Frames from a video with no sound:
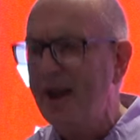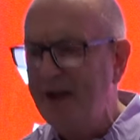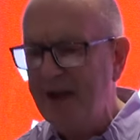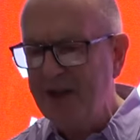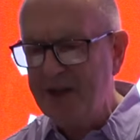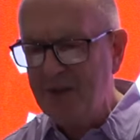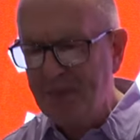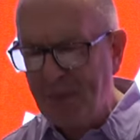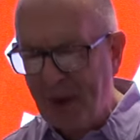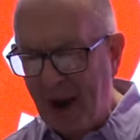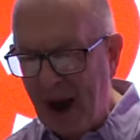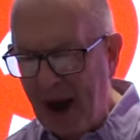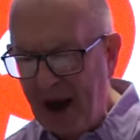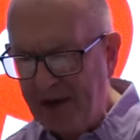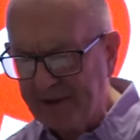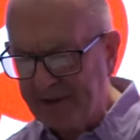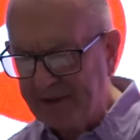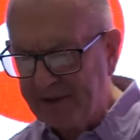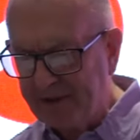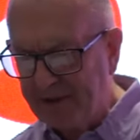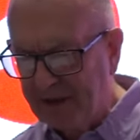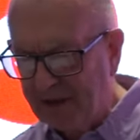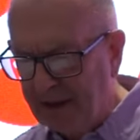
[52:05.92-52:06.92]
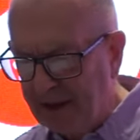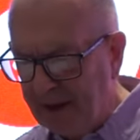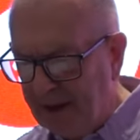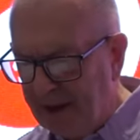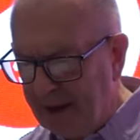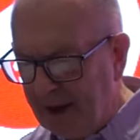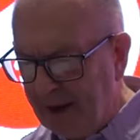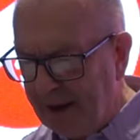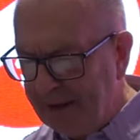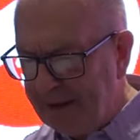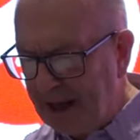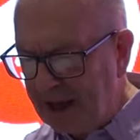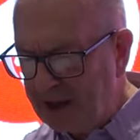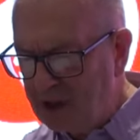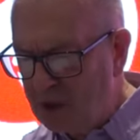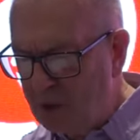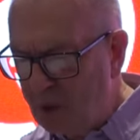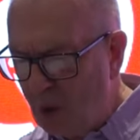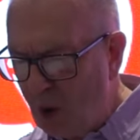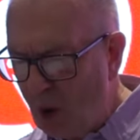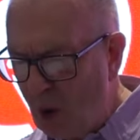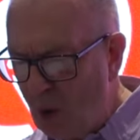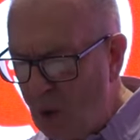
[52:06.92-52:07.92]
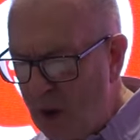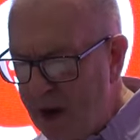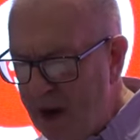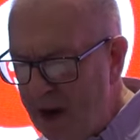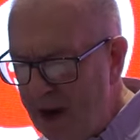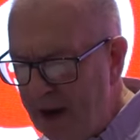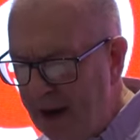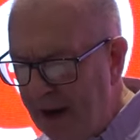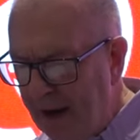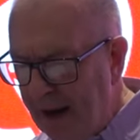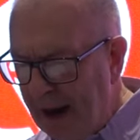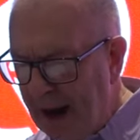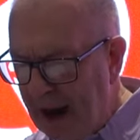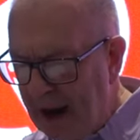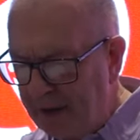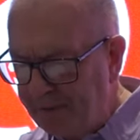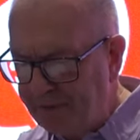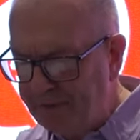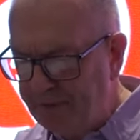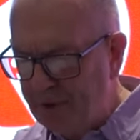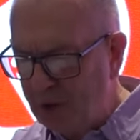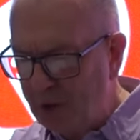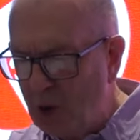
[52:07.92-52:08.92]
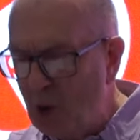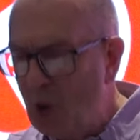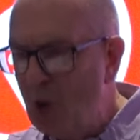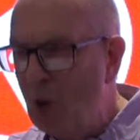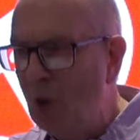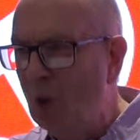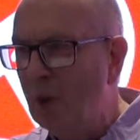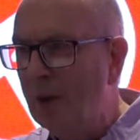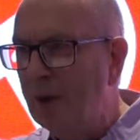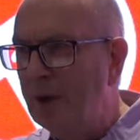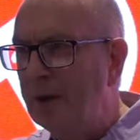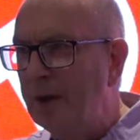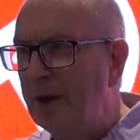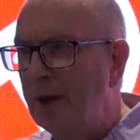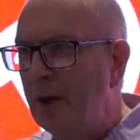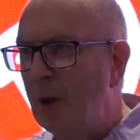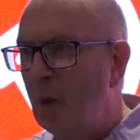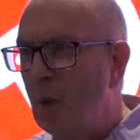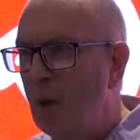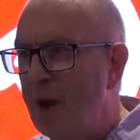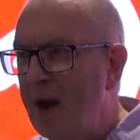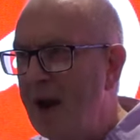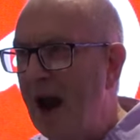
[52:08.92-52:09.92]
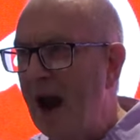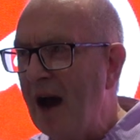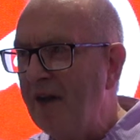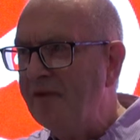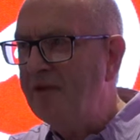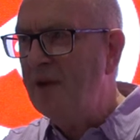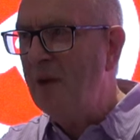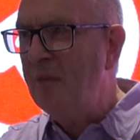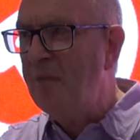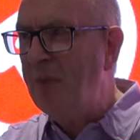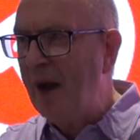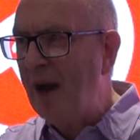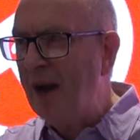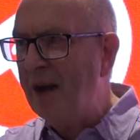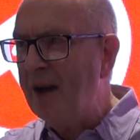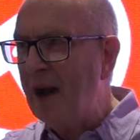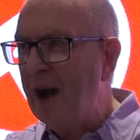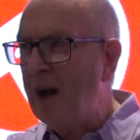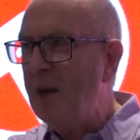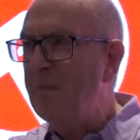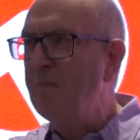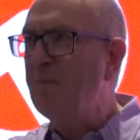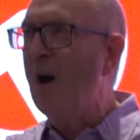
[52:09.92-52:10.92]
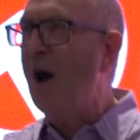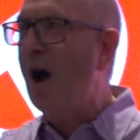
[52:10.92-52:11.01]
in its path. And that's what we have to do. We have to build a